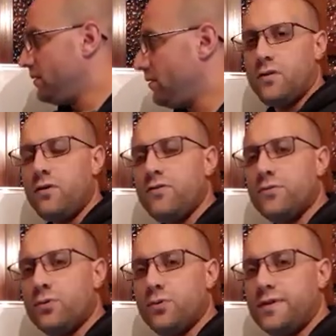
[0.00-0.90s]

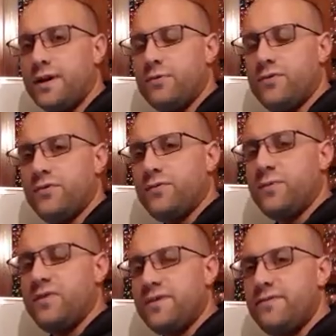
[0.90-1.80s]
Also, there was a
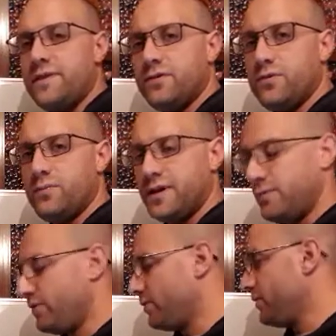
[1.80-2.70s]
specific term that we were